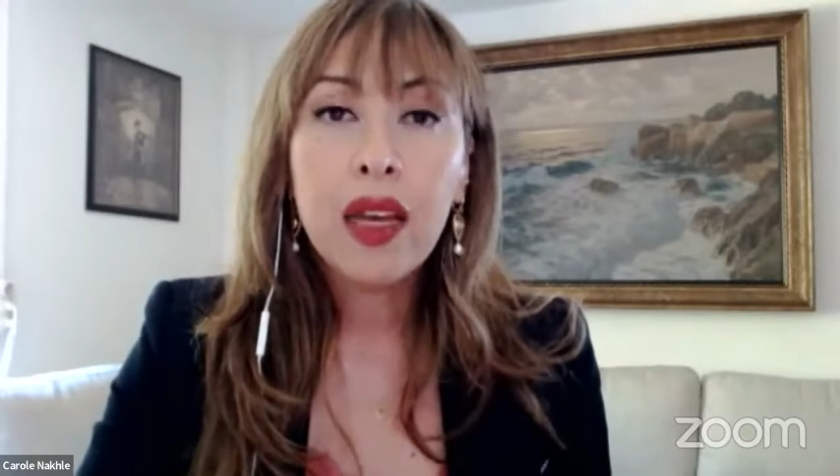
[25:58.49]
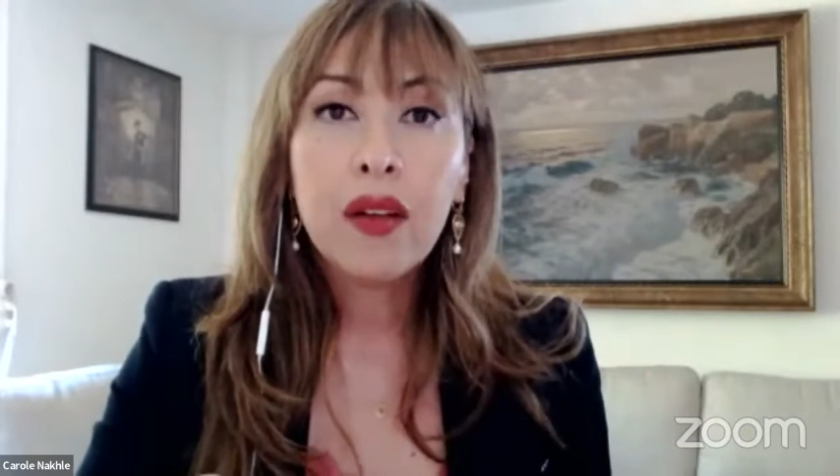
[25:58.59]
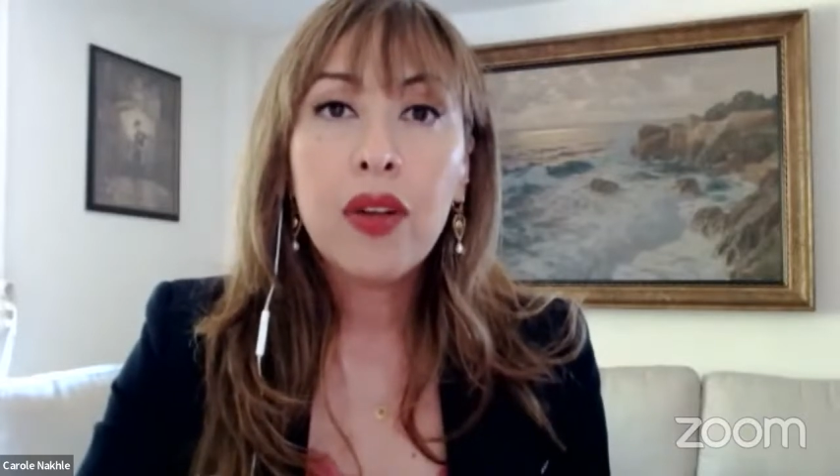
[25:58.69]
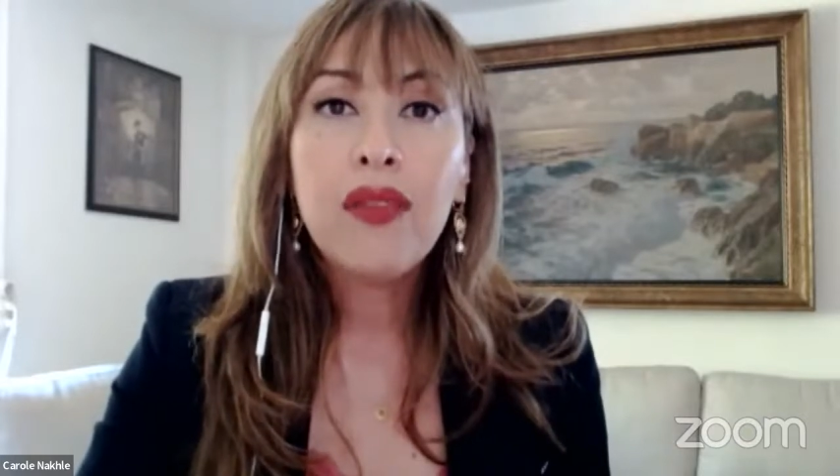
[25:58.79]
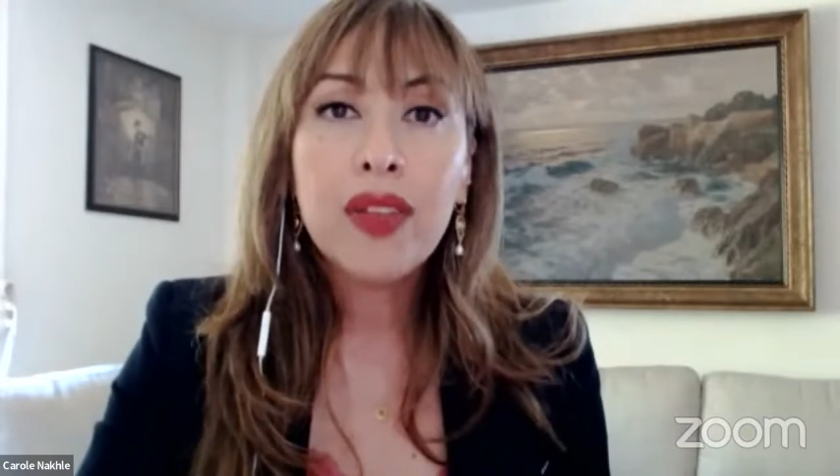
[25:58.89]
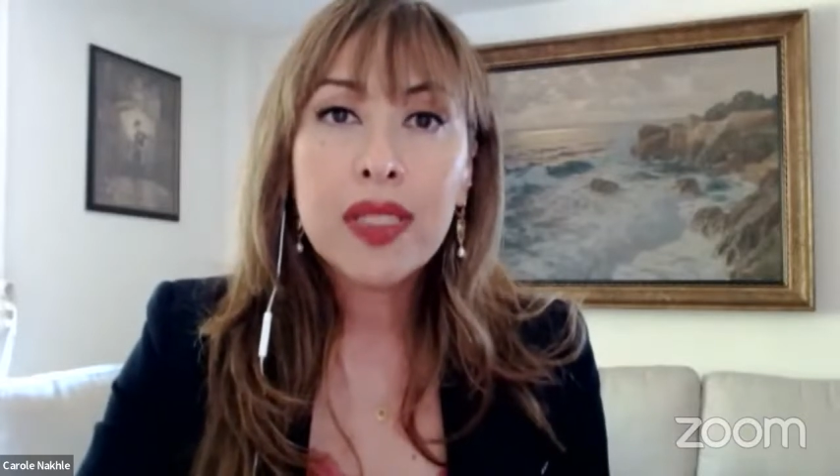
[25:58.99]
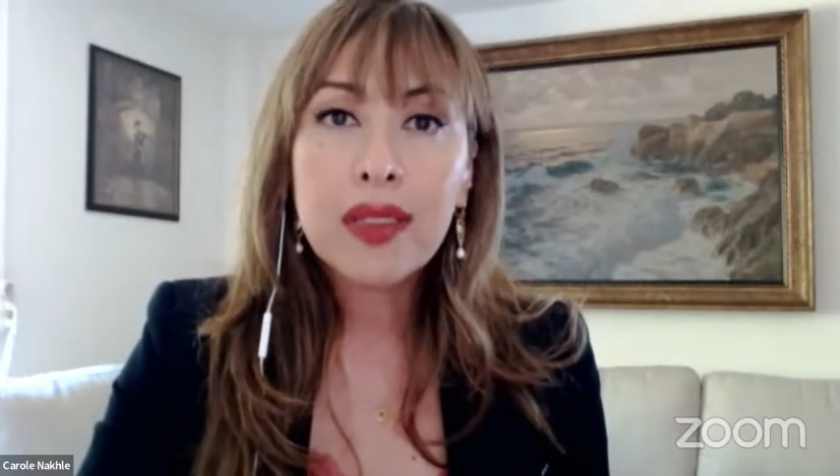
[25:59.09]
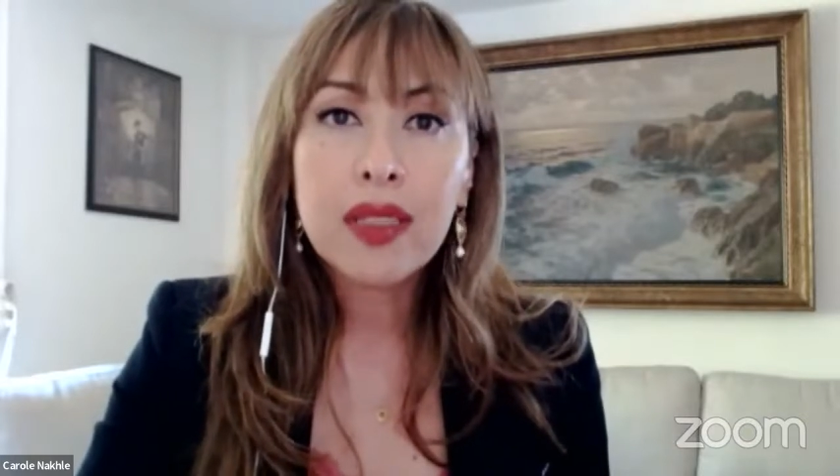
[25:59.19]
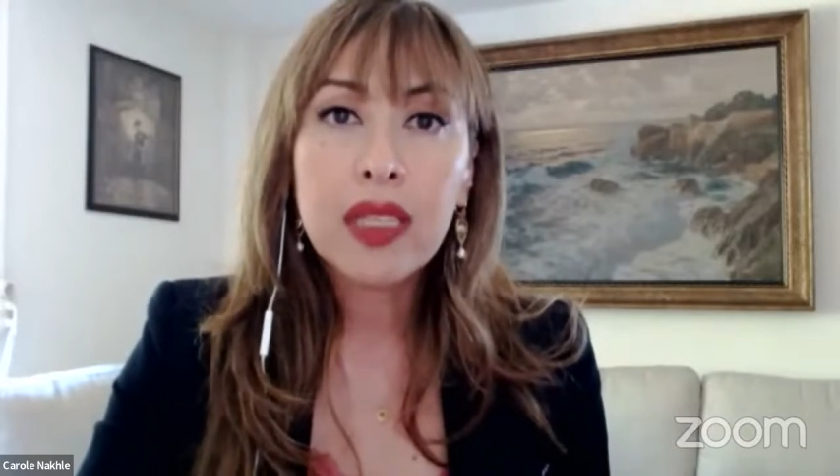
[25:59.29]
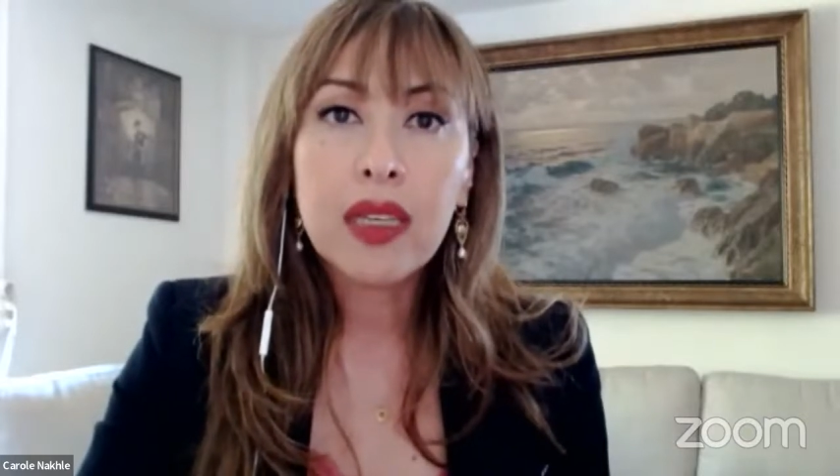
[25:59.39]

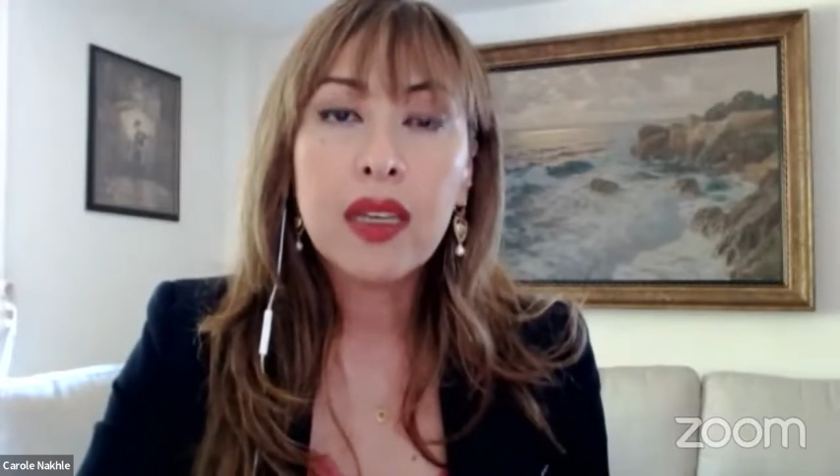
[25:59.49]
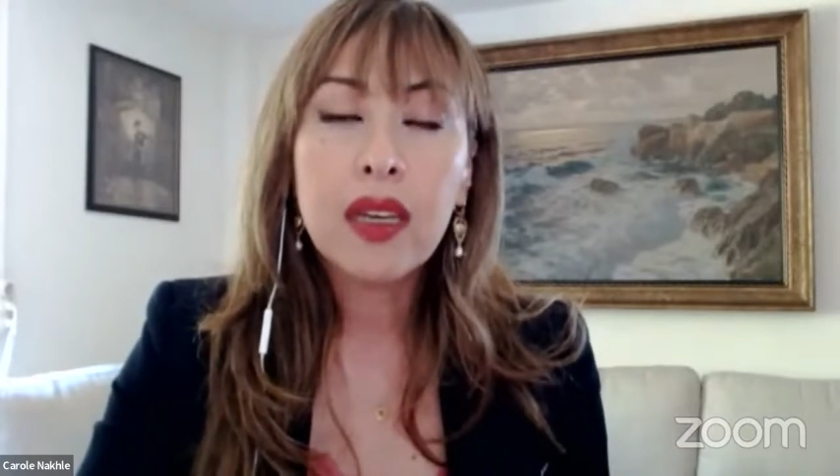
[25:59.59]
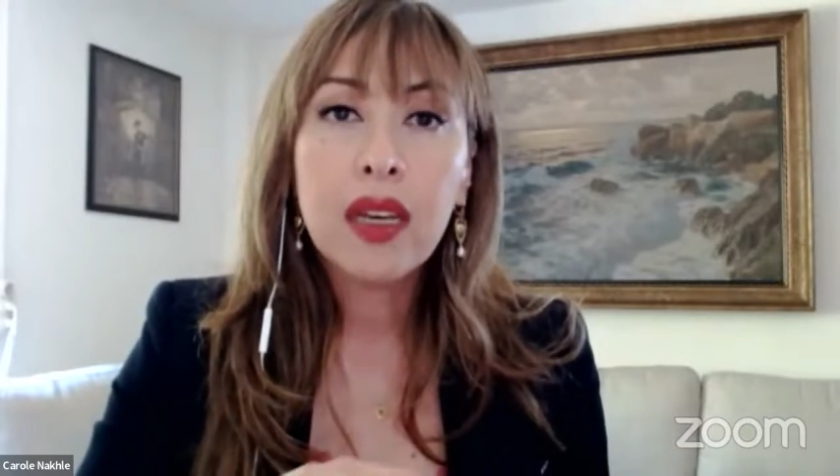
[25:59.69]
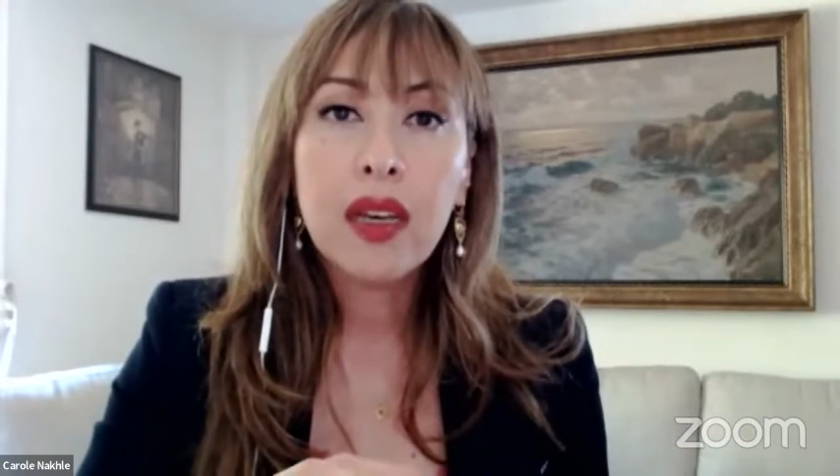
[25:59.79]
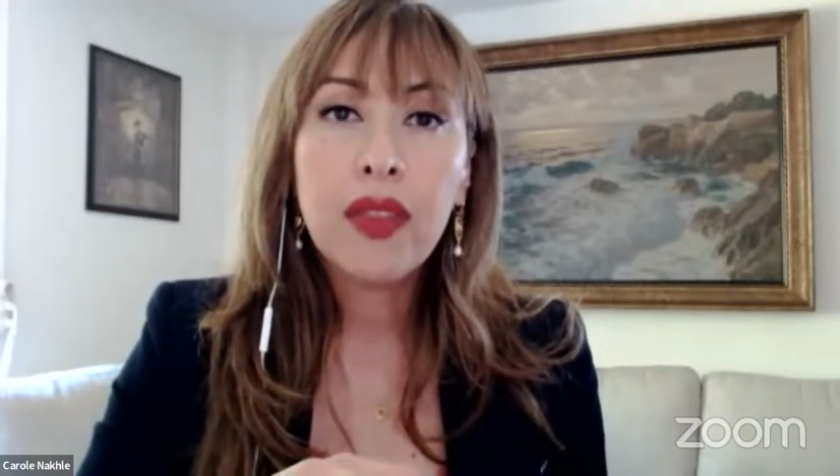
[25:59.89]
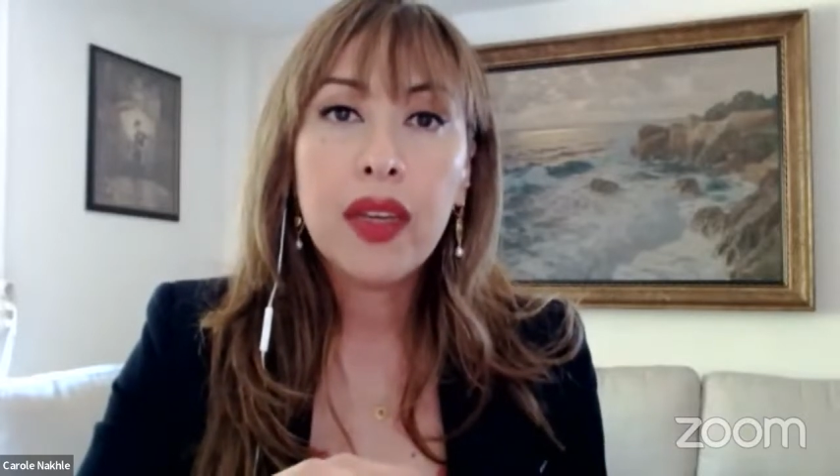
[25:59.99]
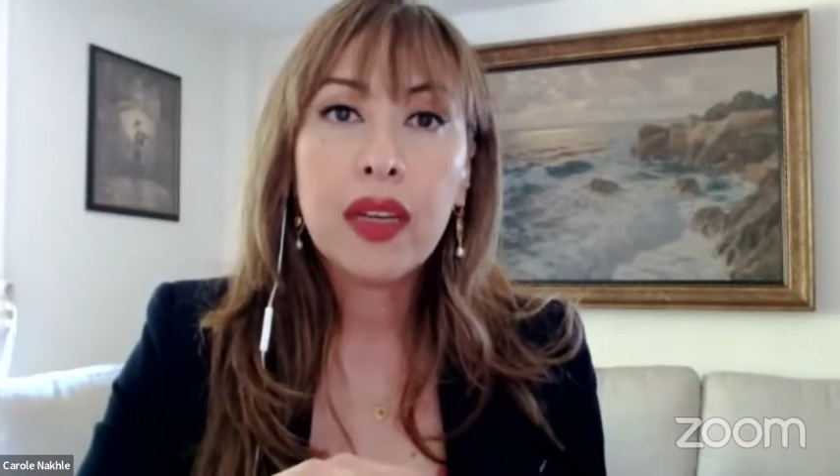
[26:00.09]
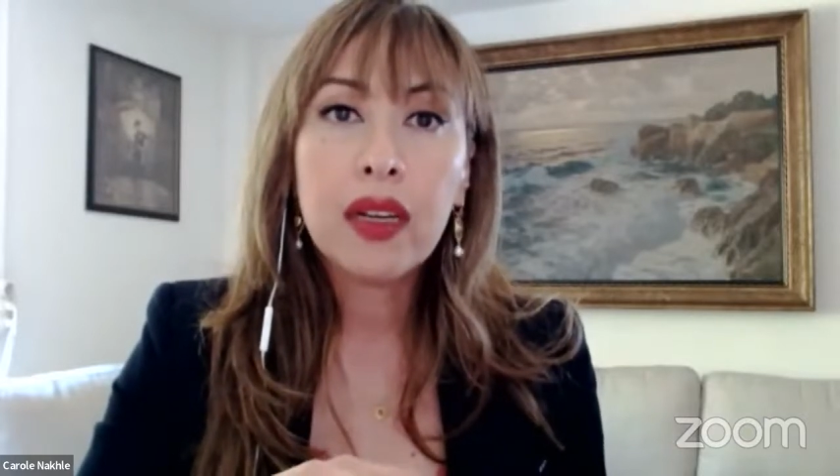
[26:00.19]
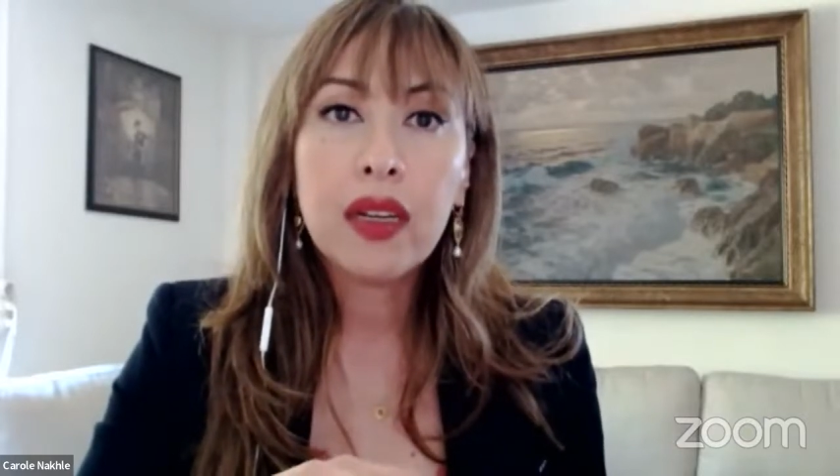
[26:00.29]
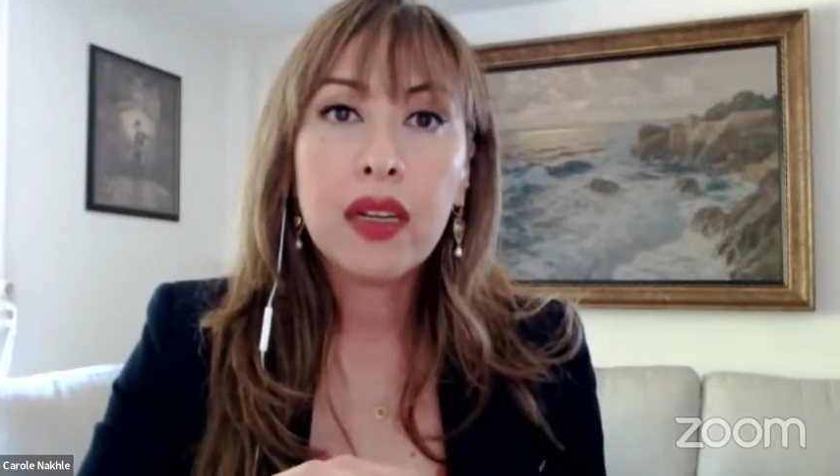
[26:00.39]
revisiting
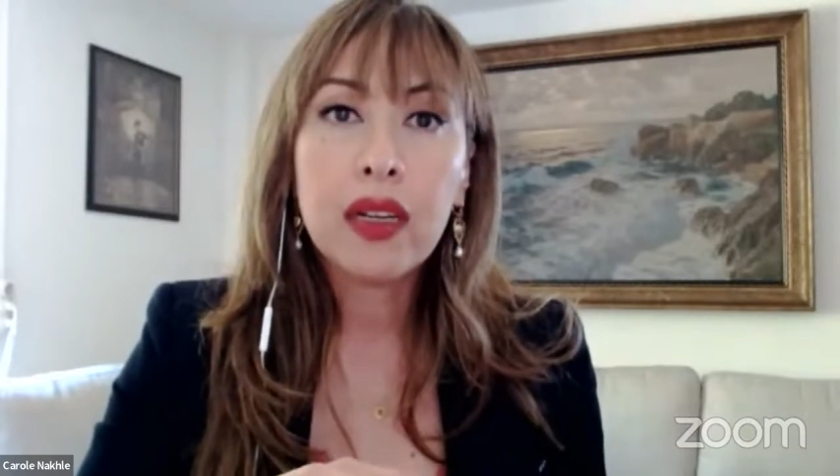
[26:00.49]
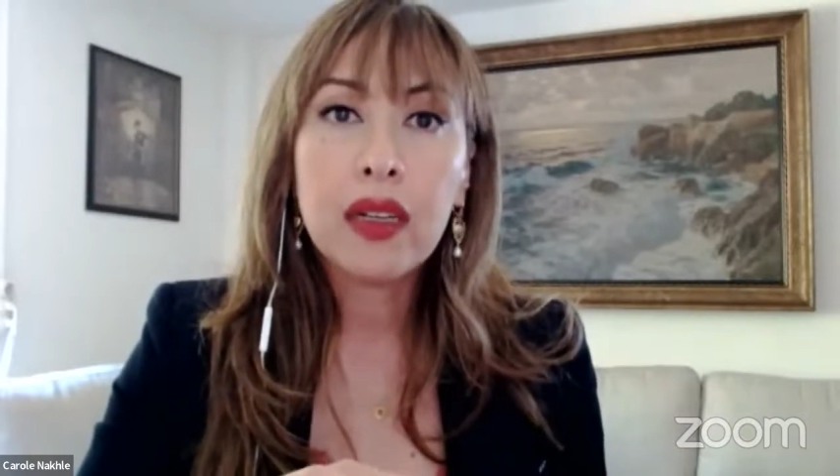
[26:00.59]
their